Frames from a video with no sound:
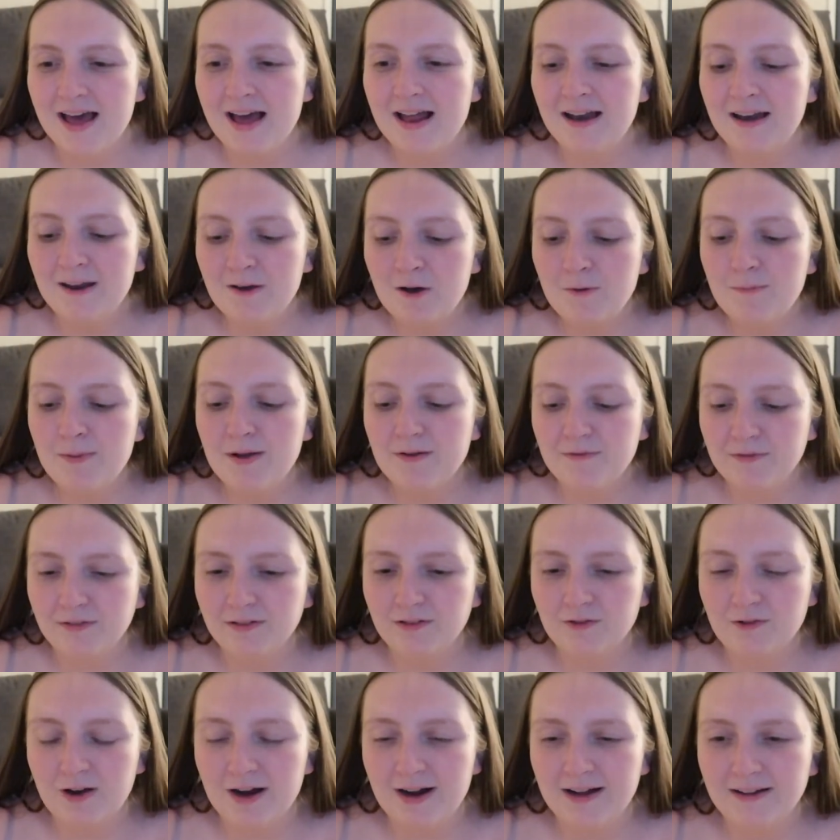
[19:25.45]
a little bit
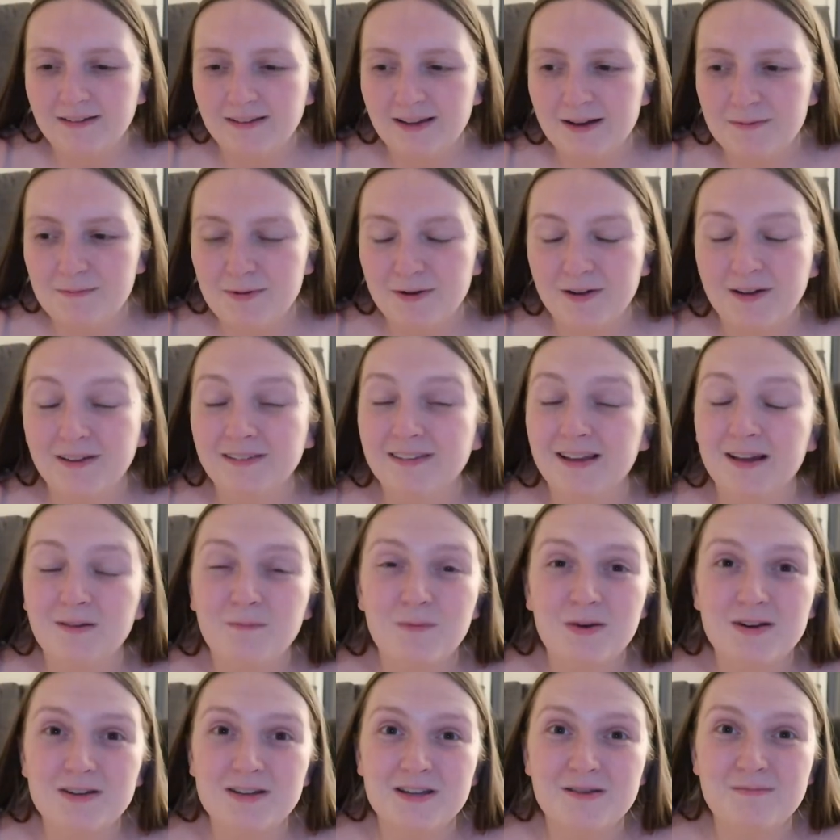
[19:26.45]
frustrating because
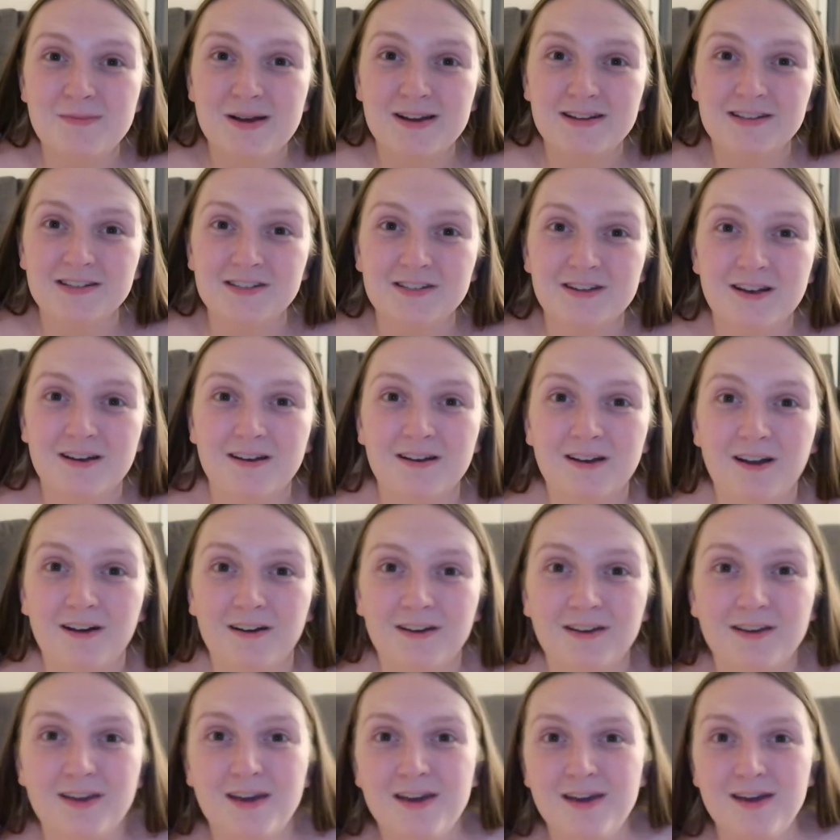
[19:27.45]
then when you mention
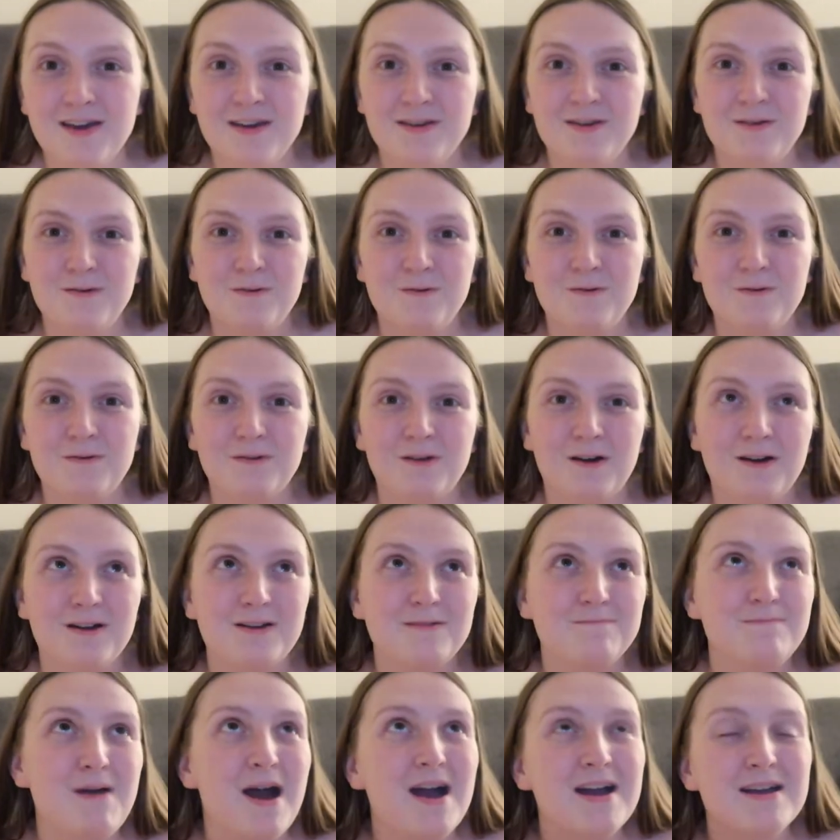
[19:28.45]
like your
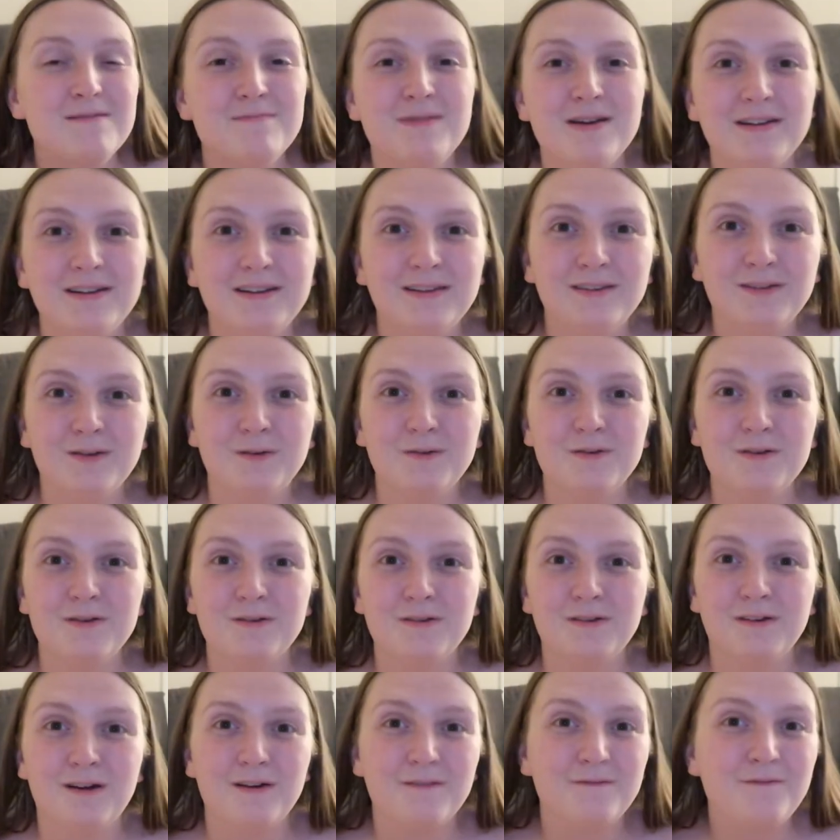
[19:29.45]
like payments or
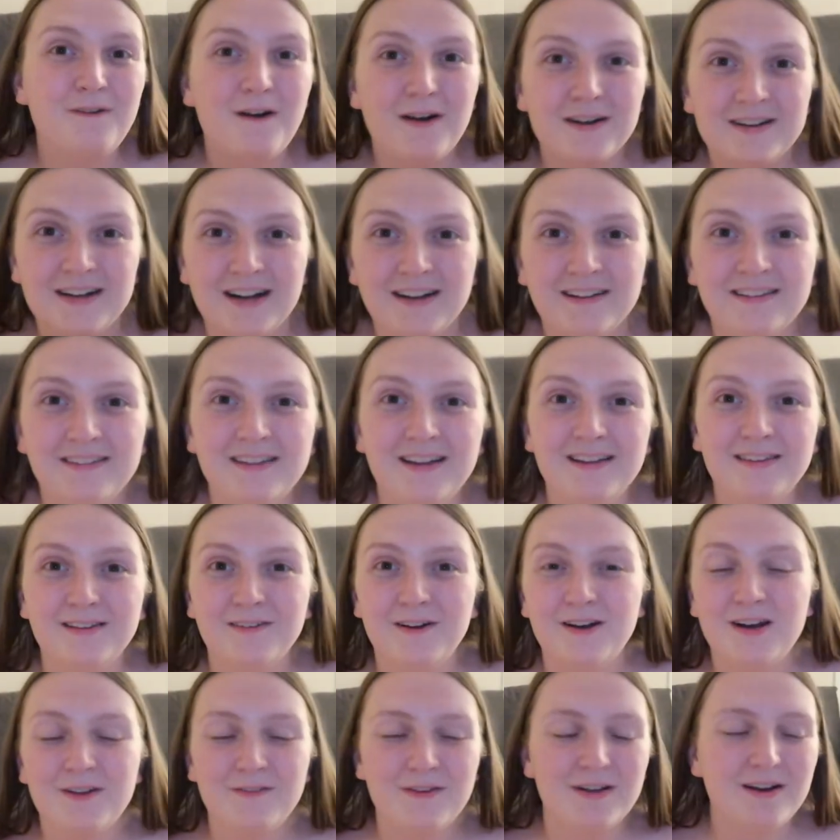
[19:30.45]
your like finances
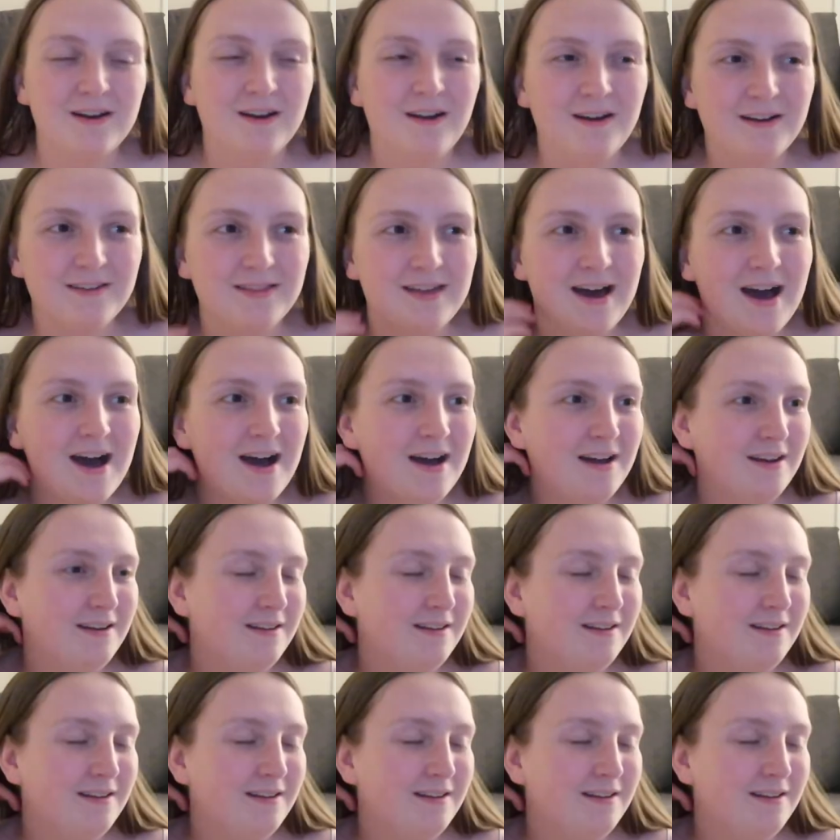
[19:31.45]
or anything like that,